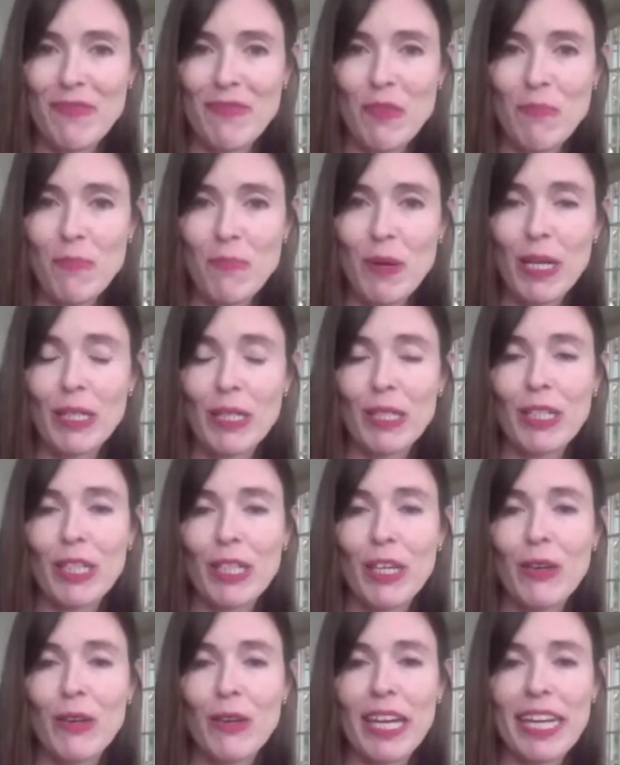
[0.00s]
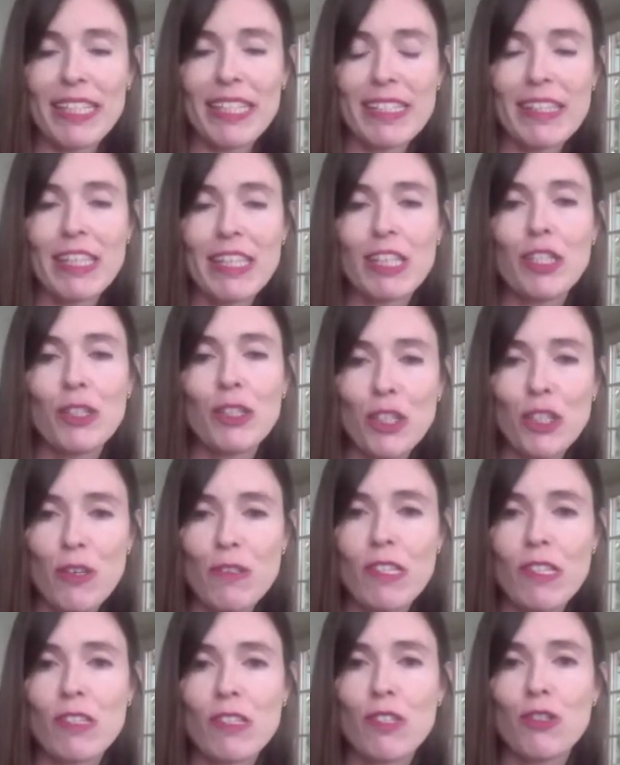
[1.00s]
but the good
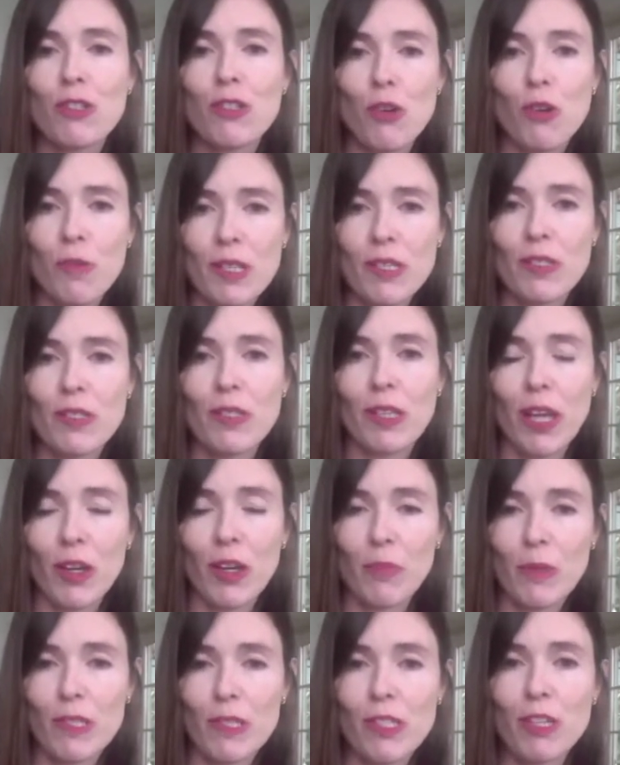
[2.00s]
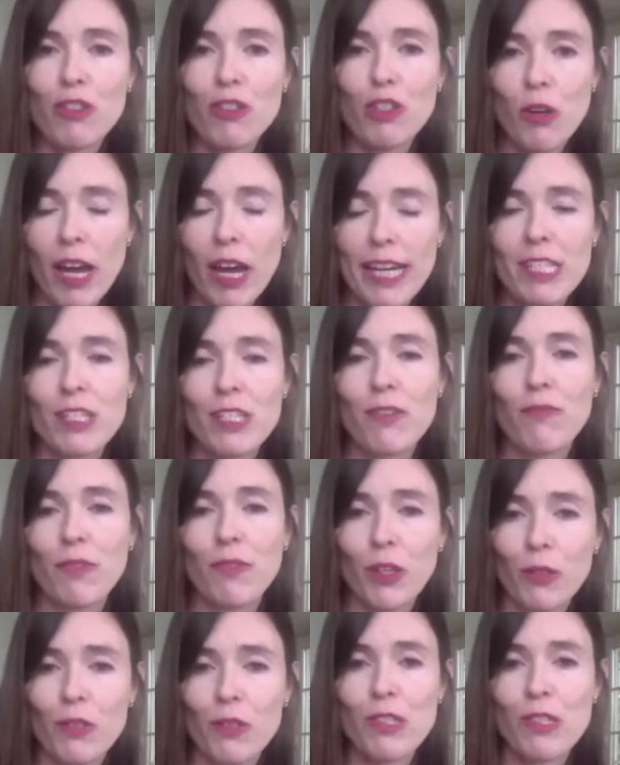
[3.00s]
news is the door is still open. So try to
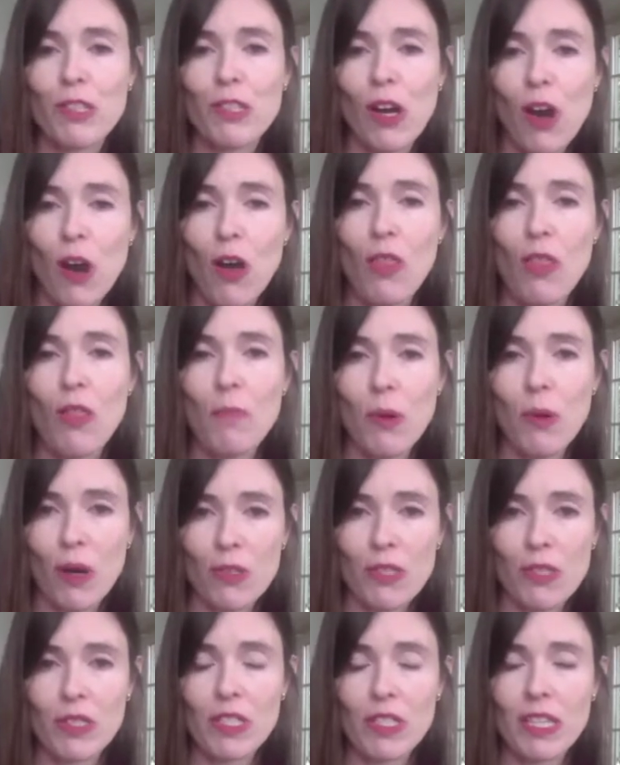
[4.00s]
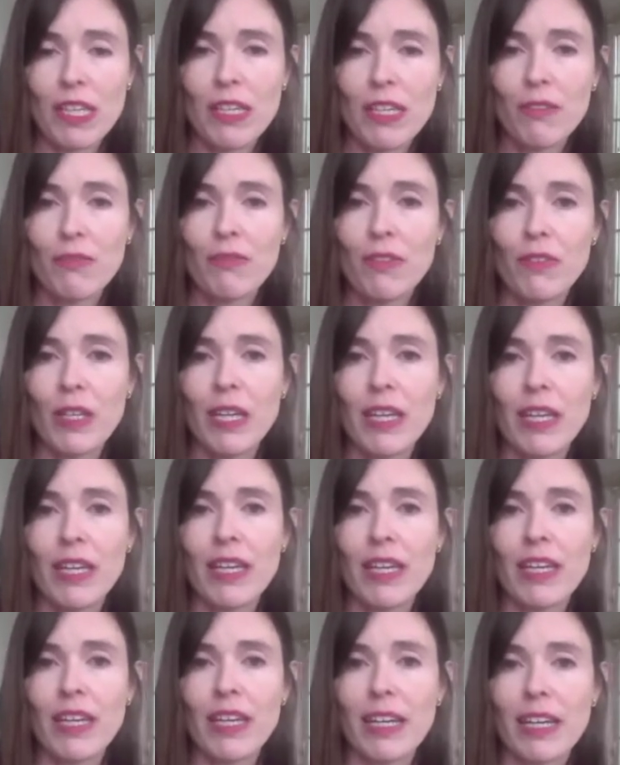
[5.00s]
focus on the positive.
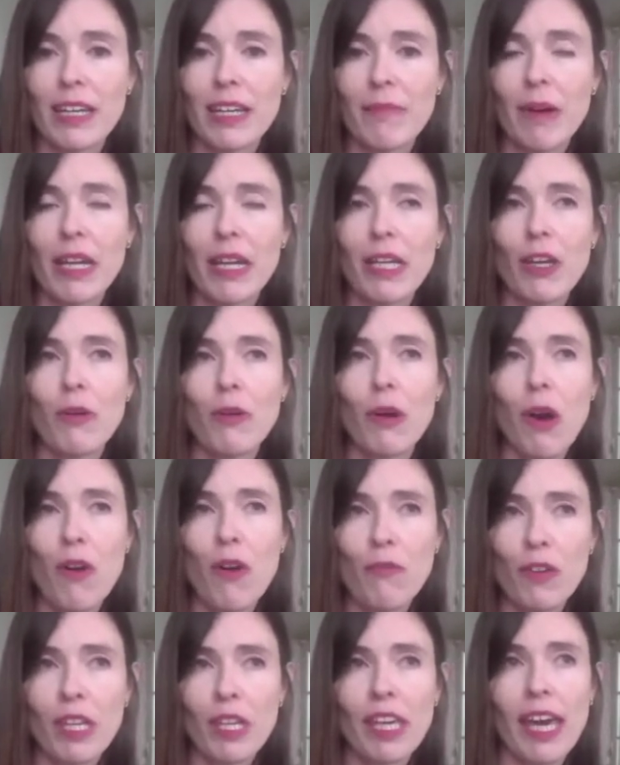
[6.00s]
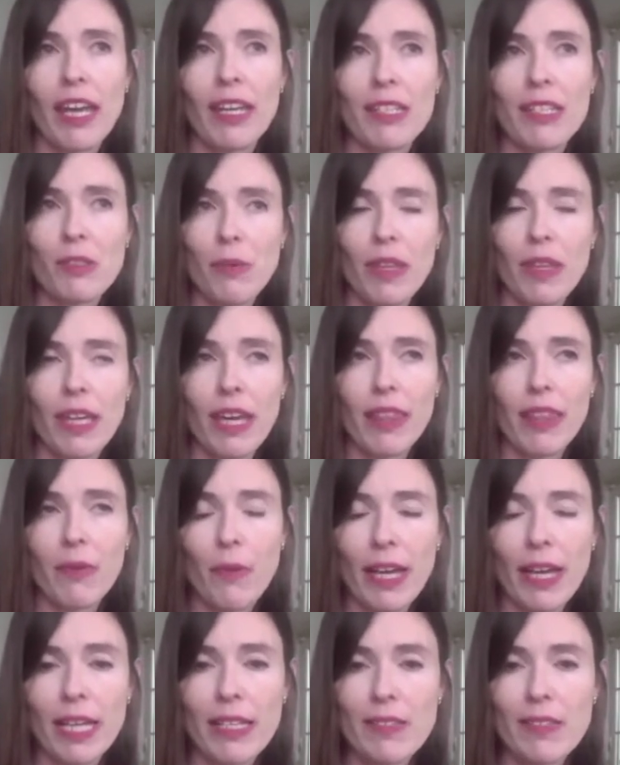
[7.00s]
I know often candidates, when they get the
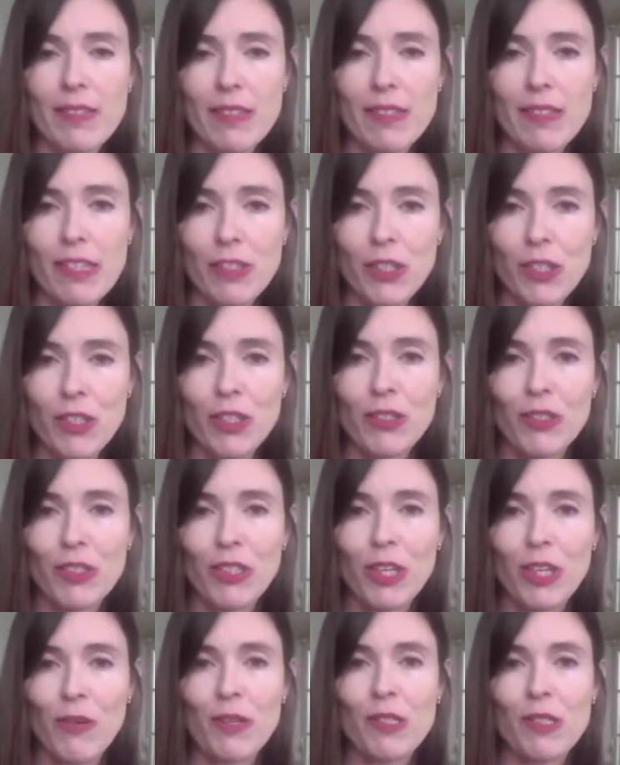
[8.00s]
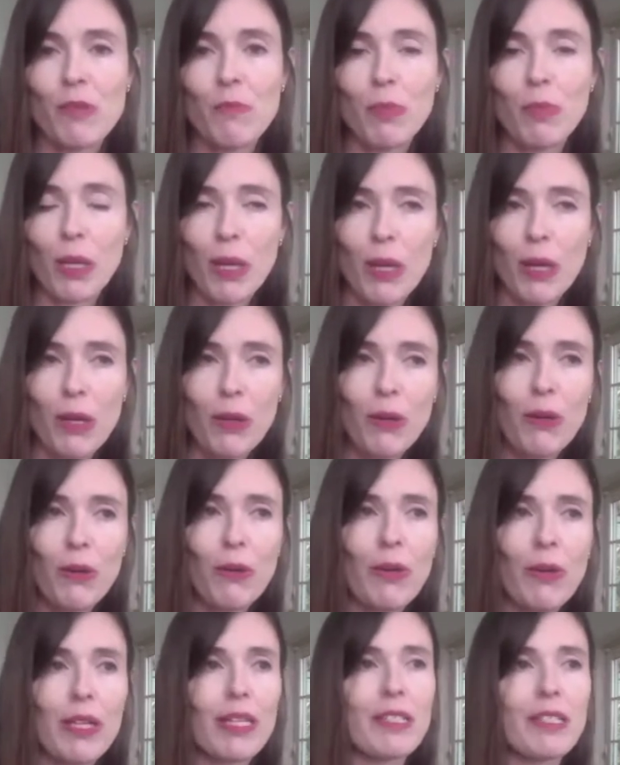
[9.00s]
waitlist decision, it's a
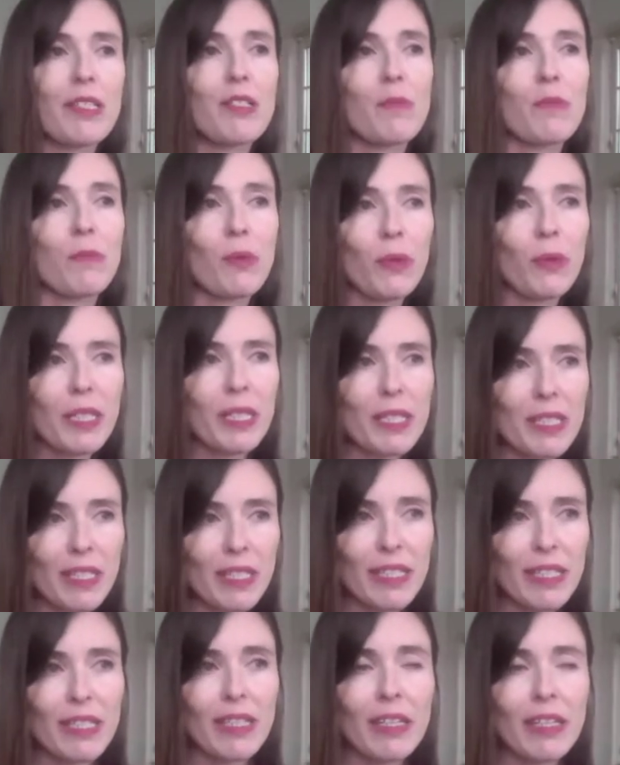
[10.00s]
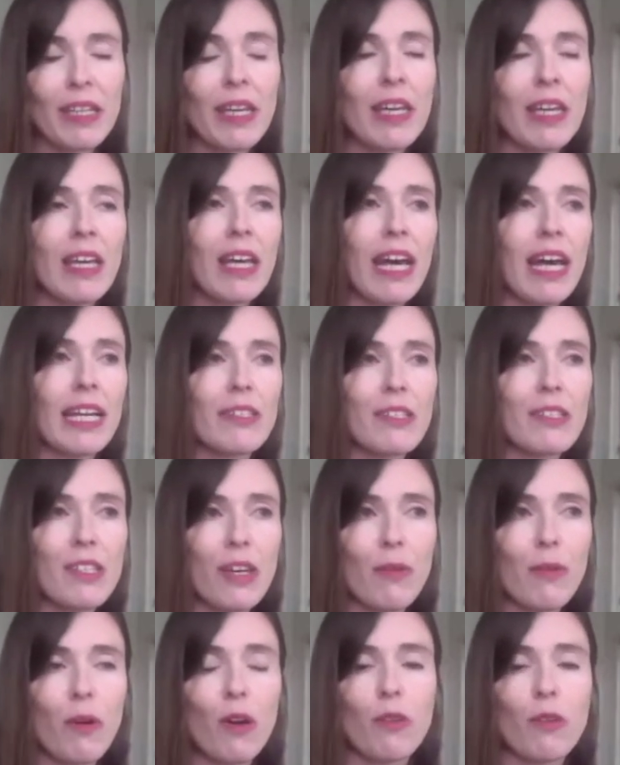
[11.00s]
blow and they're disappointed and
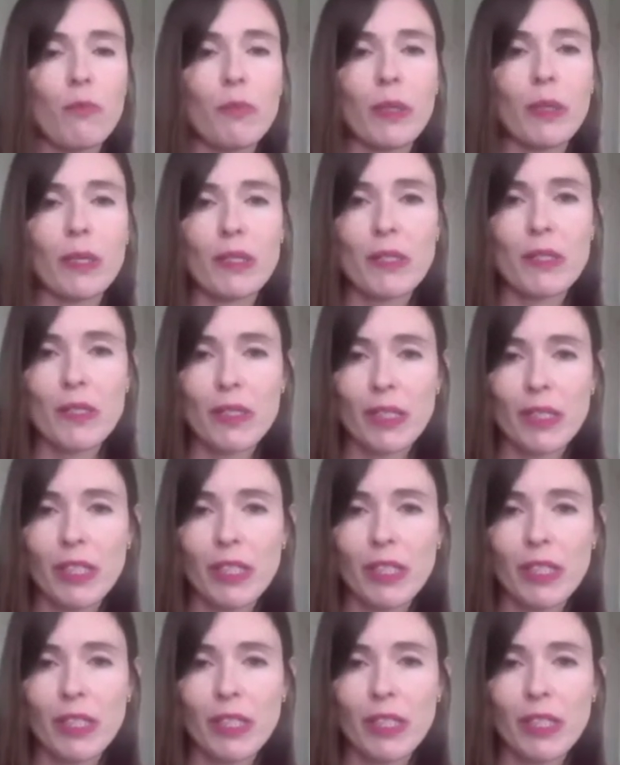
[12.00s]
so on. But